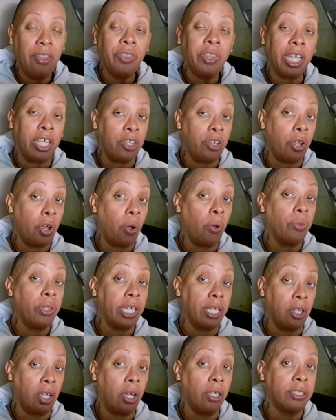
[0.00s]
They know
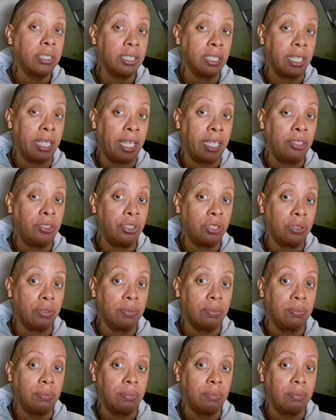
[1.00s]
they lost an
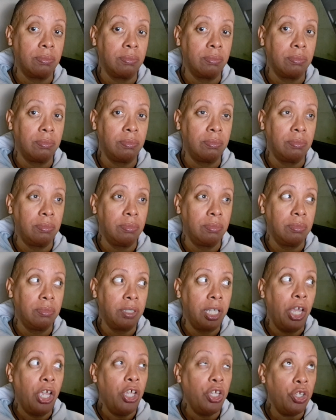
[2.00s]
angel.
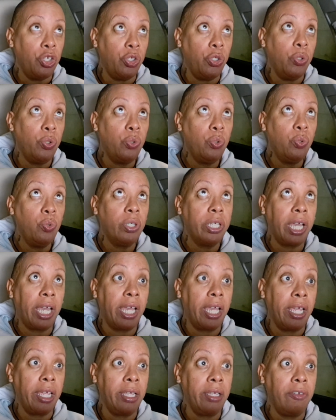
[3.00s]
You
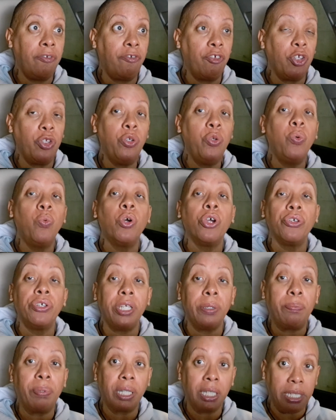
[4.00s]
were
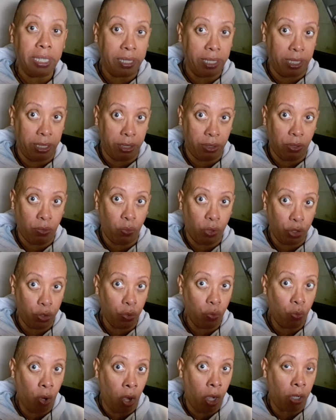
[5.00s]
depleted when
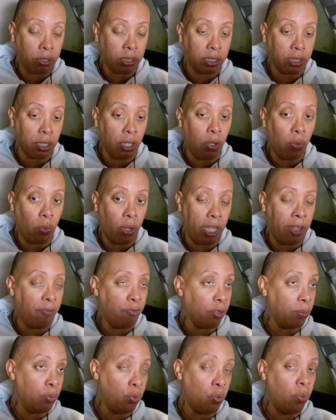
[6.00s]
you walked away
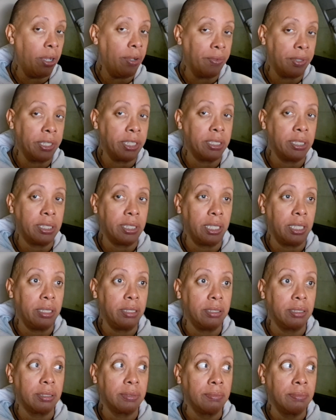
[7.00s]
from whoever this
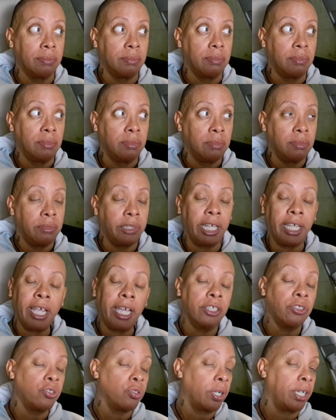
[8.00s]
is. They
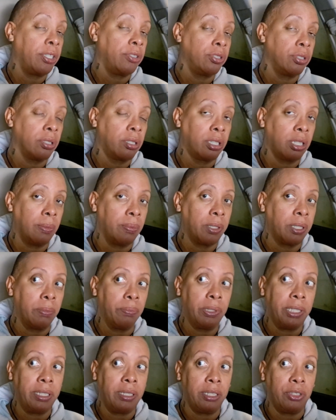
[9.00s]
had drained your cup
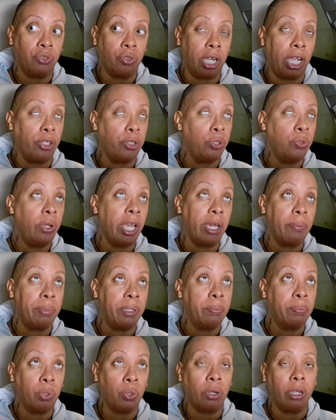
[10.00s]
completely dry. You had
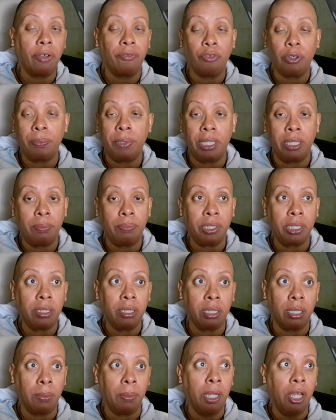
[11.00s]
been pouring from an empty
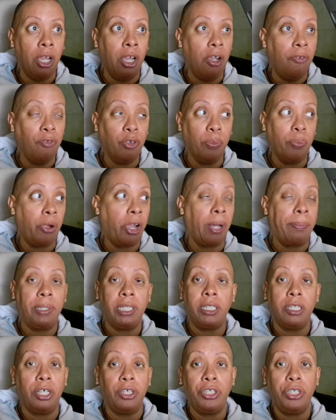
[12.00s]
cup for
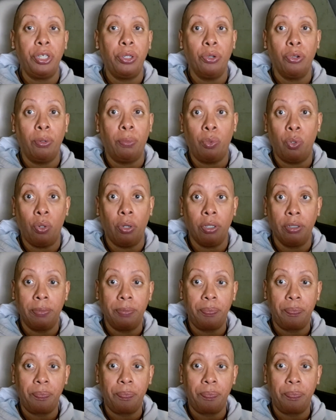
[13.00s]
probably a year or more.